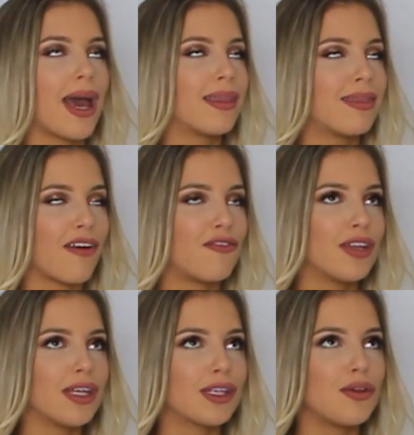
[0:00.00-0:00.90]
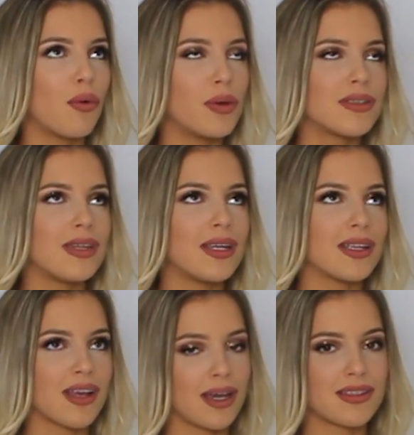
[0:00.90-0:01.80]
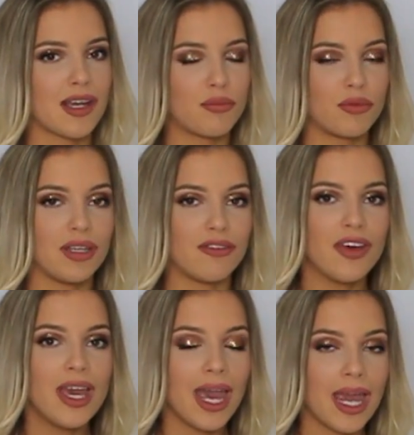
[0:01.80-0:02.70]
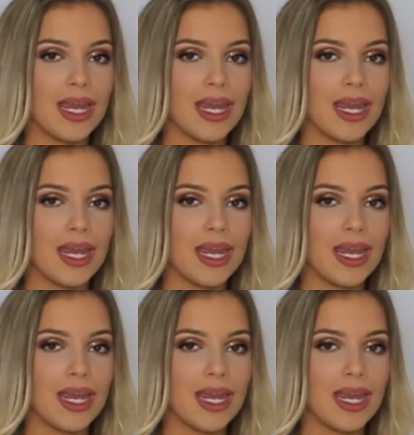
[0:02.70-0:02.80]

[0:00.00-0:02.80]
I feel like you always need a tie side brief